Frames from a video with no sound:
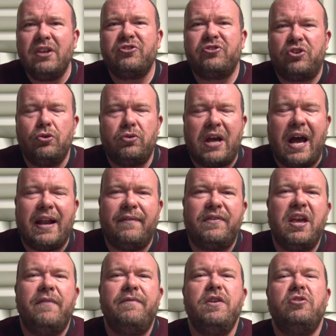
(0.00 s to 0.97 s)
to kind of
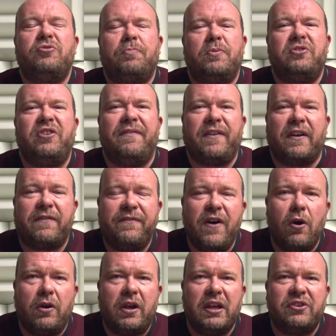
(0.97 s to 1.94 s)
give you specific
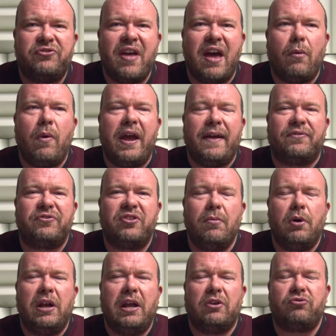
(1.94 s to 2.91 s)
focus. That way, if
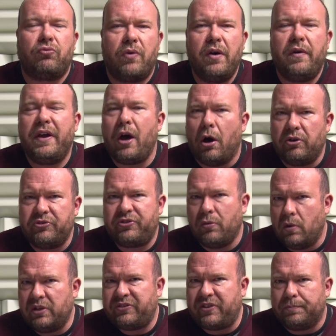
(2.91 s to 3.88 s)
someone else really also
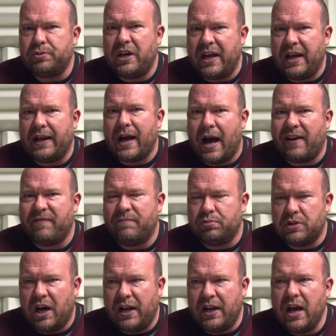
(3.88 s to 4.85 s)
wants to play a god of
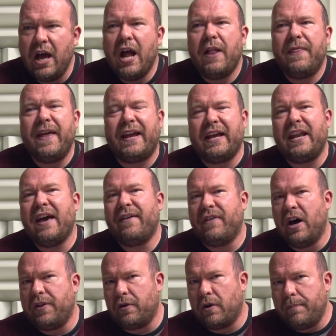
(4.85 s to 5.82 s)
blood, they can have
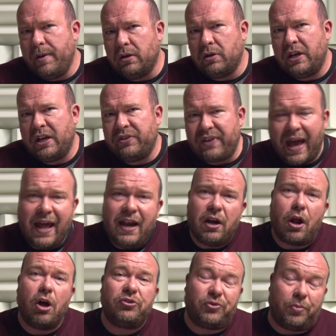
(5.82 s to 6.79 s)
other abilities. And it
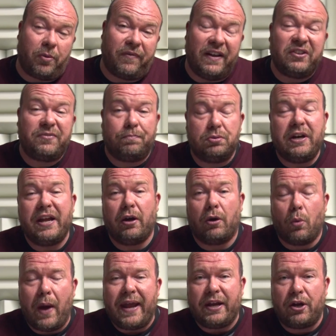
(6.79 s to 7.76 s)
also prevents player
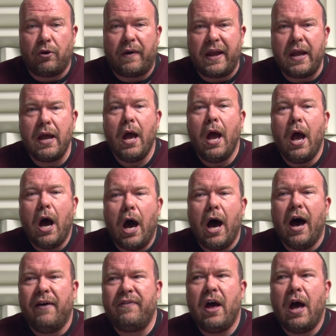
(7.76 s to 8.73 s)
wankery
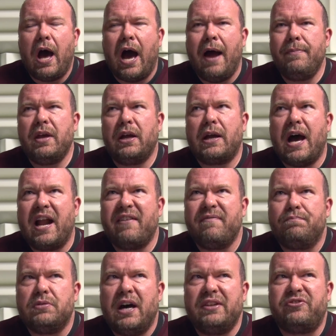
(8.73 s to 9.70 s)
of, I'm the god of
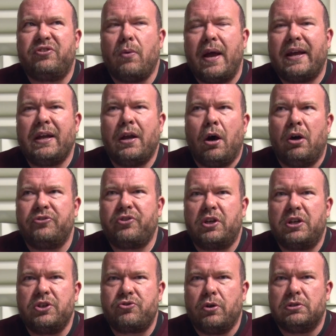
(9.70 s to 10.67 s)
blood, so I can also
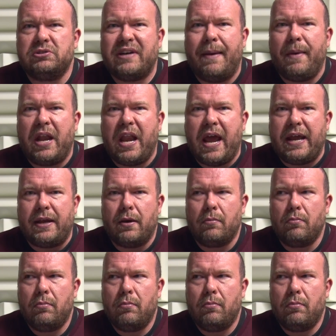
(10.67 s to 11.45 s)
control lemonade.